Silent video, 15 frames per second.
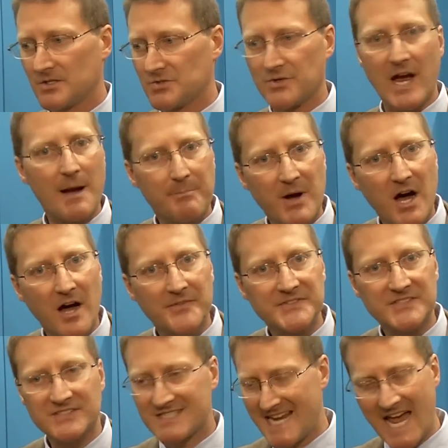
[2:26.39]

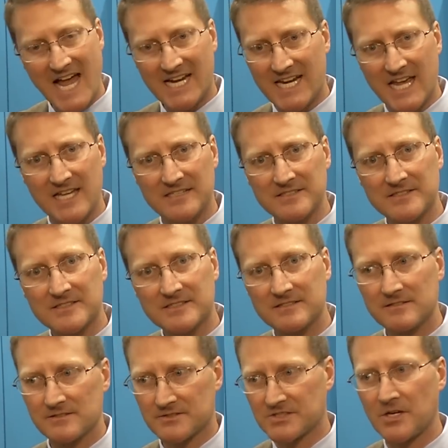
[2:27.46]
drop-offs, tag ends,
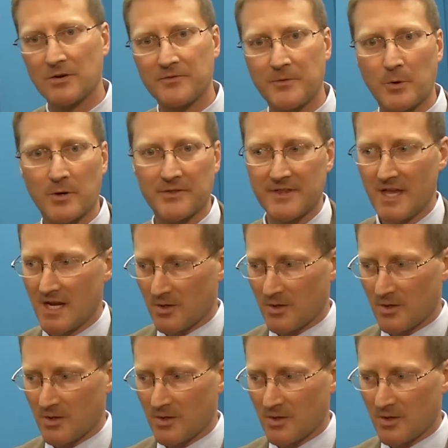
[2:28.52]
and so forth.